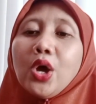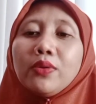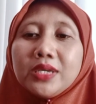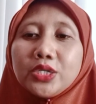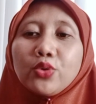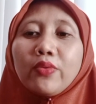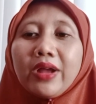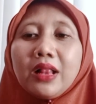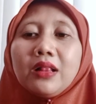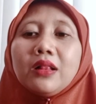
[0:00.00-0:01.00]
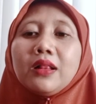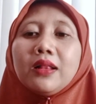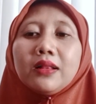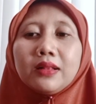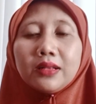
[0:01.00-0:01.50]
which
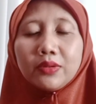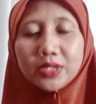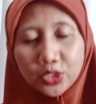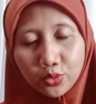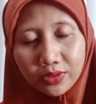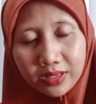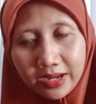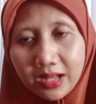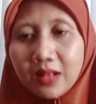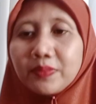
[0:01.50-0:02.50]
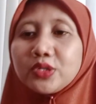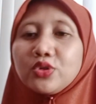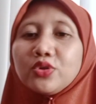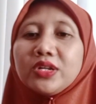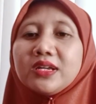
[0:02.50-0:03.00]
will help
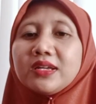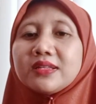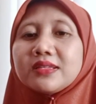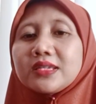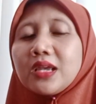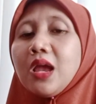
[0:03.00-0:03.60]
students